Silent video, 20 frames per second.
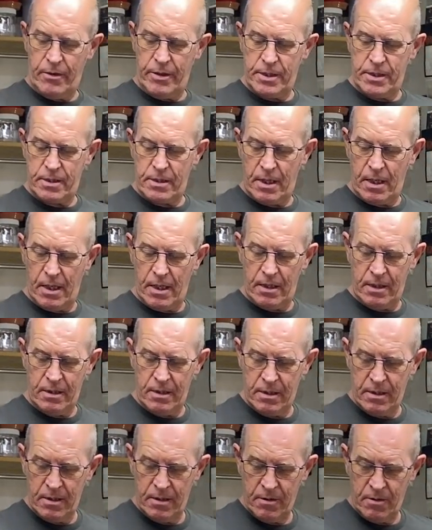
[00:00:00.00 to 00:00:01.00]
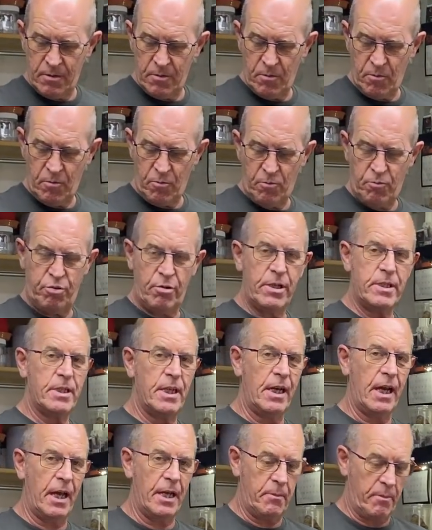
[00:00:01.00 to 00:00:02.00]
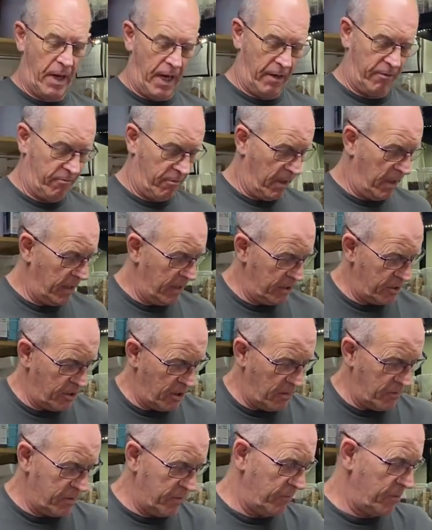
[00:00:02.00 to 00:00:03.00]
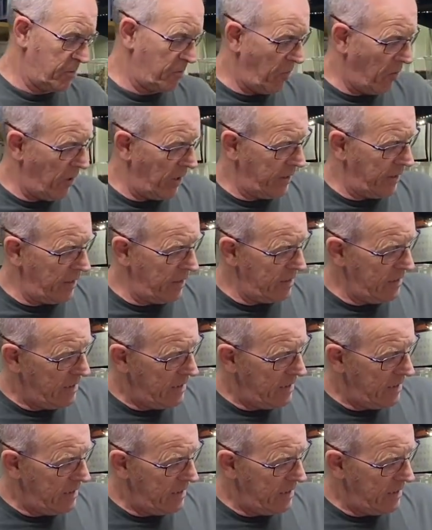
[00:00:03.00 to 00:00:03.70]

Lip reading: it's pretty laid back really in terms of a spider.